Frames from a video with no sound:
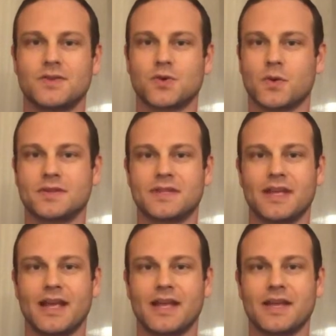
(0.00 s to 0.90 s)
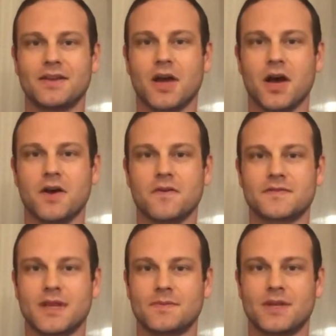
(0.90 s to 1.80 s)
towards the end
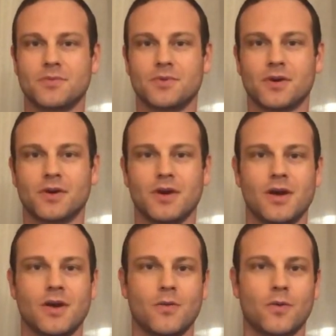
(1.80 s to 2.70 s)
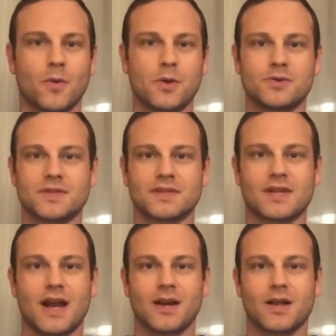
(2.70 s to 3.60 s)
of September, where we were
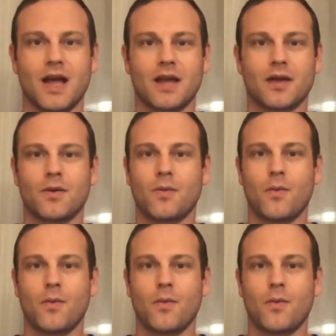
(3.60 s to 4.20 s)
just kind of like,